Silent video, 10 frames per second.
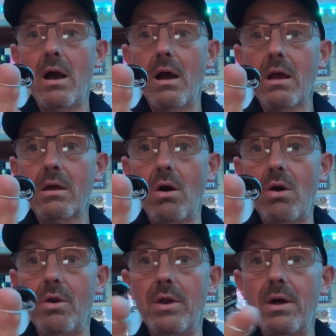
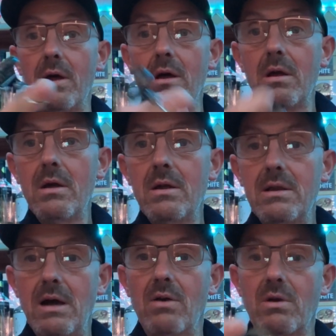God.
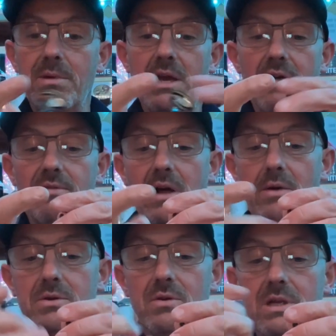I've got to be careful how I
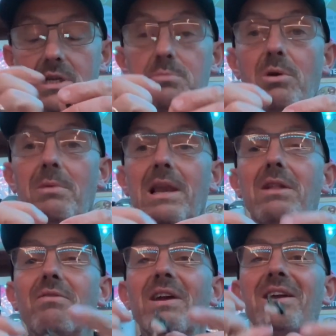do this. I just put my little
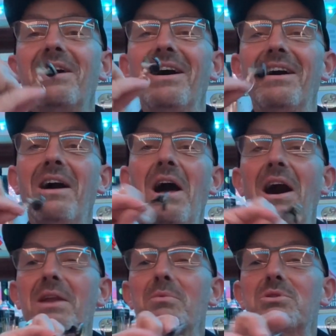finger. I
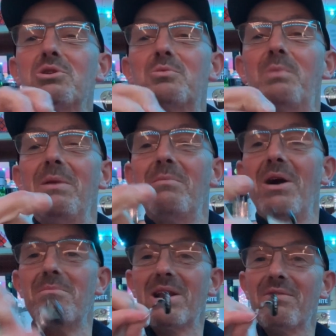didn't want to spin my
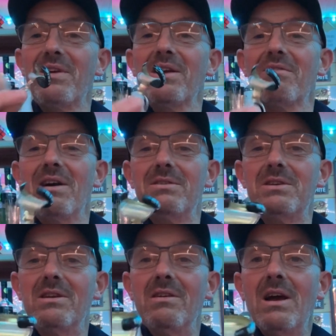middle finger around to
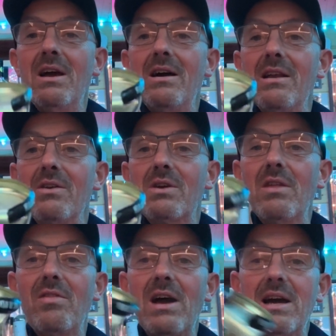you. Look at
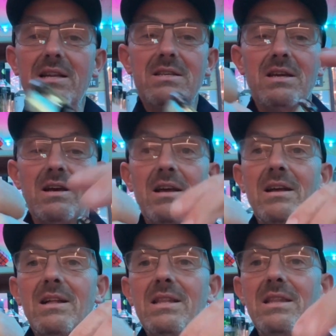that.
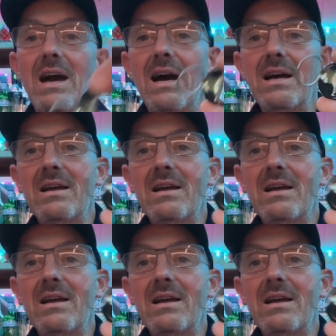That.